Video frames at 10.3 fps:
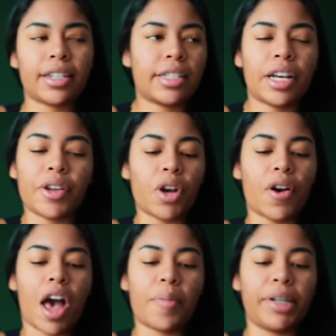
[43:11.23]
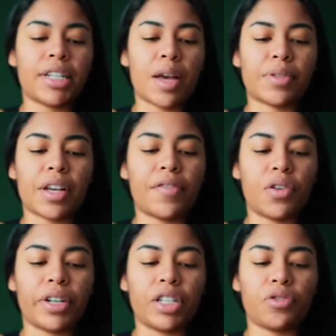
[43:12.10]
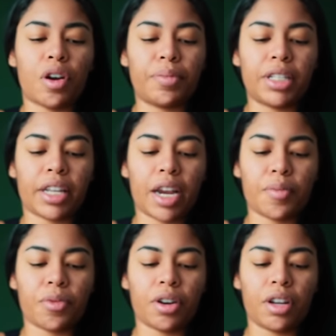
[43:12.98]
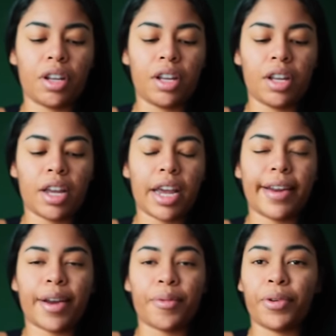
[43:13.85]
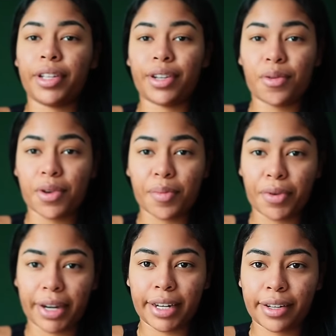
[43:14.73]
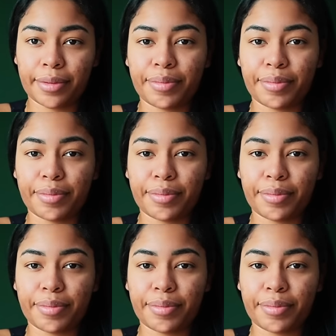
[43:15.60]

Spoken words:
tell y'all how many times I've already dropped this camera and I really don't want to break it.